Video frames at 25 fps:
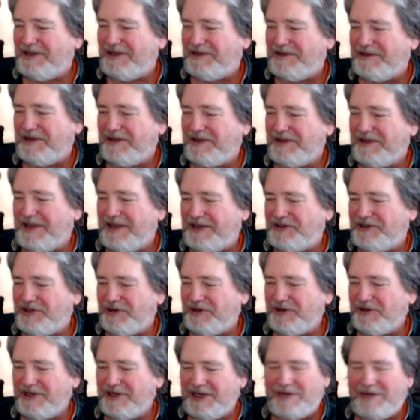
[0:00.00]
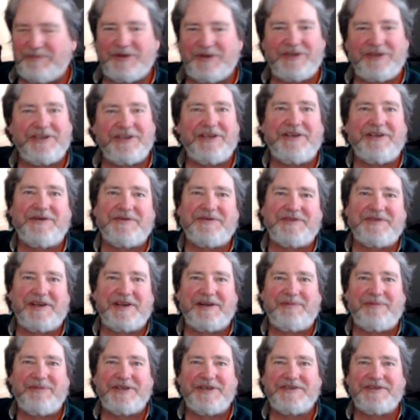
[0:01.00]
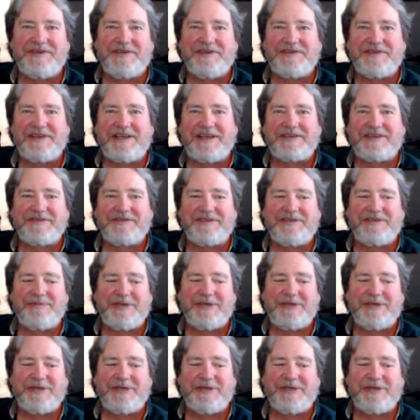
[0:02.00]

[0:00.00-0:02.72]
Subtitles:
I think that joke kind of put Kinko's out of business, actually.